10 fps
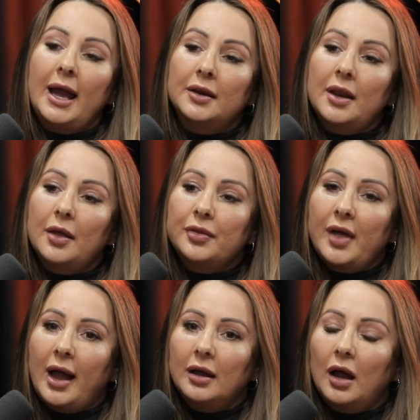And
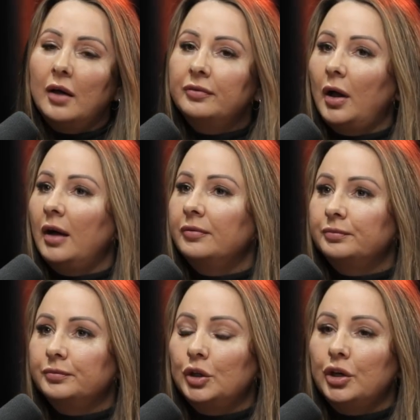that I've
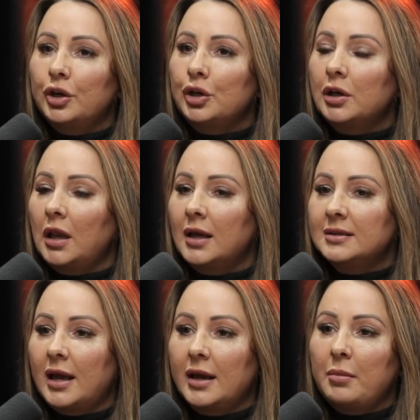
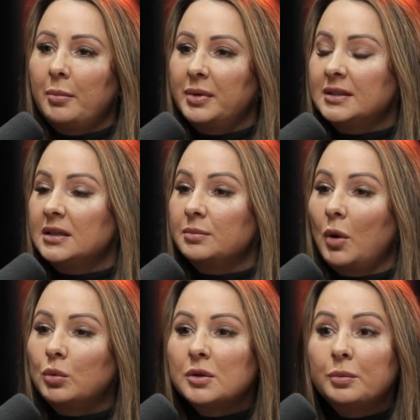utilized that in my business
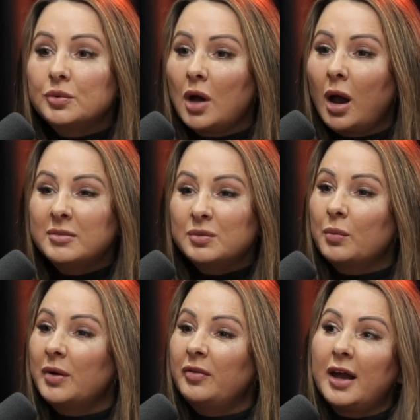multiple times
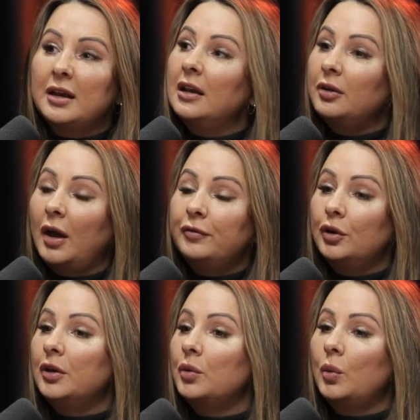when we've had a
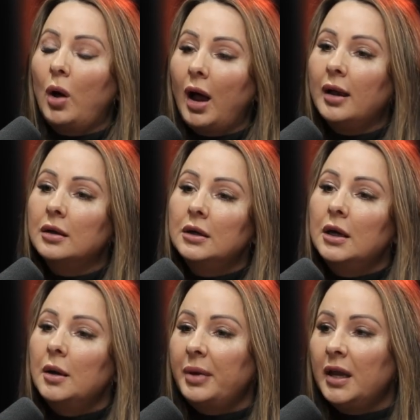few little quiet
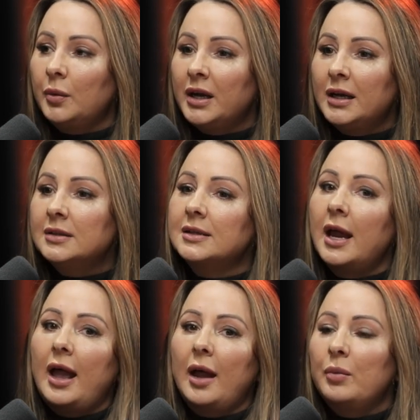periods.
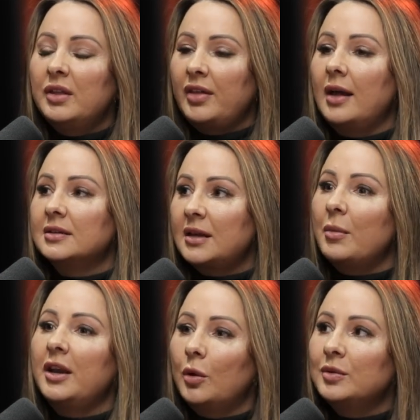And with that,
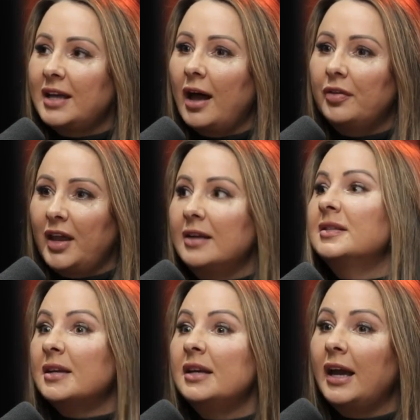someone else out there
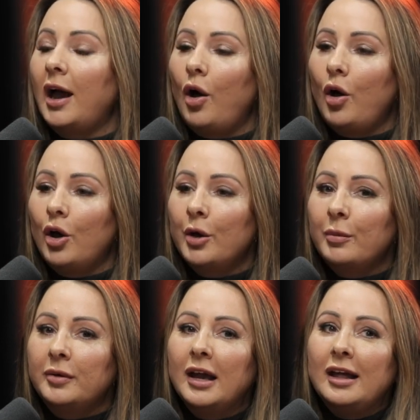sitting at
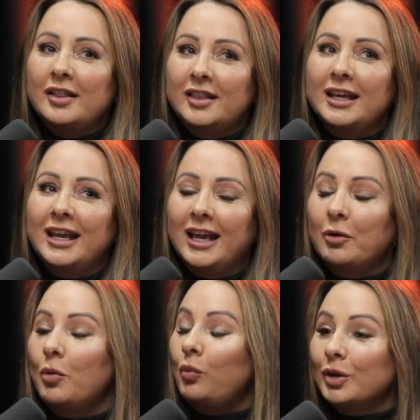home and thinking
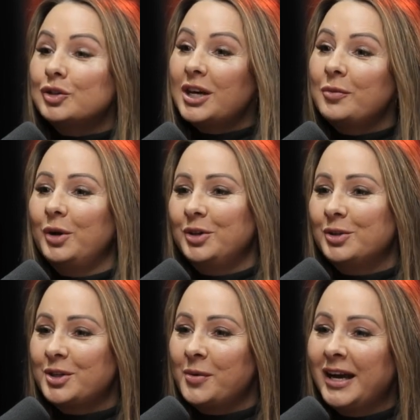or watching what you're
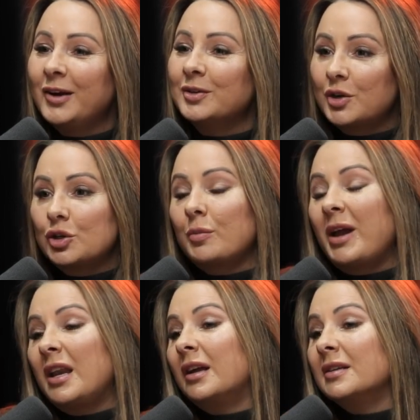doing on social
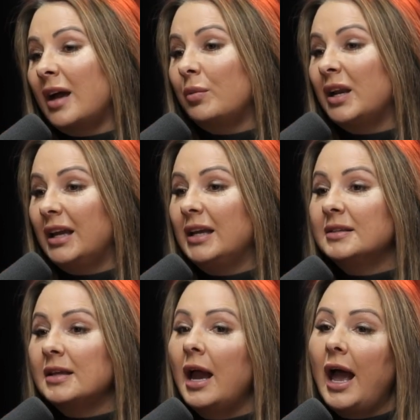media, because that really
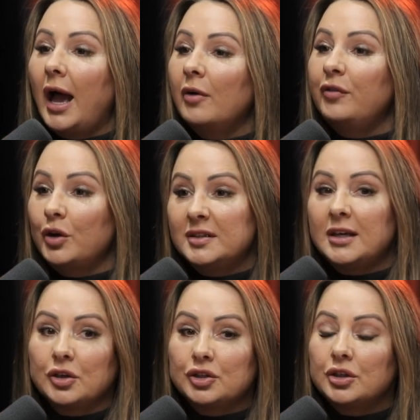is our first
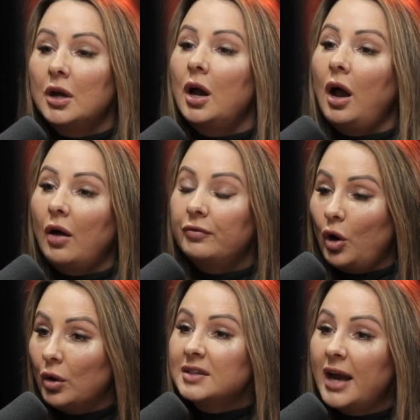touch of
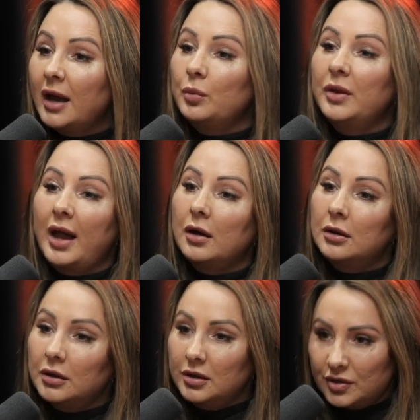contact with our
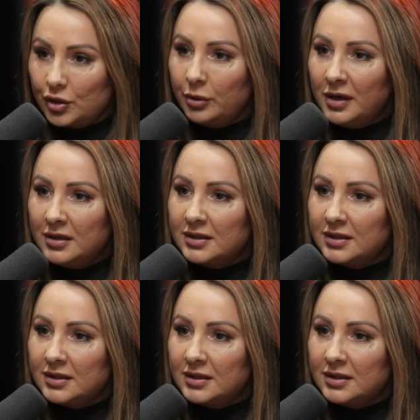consumers.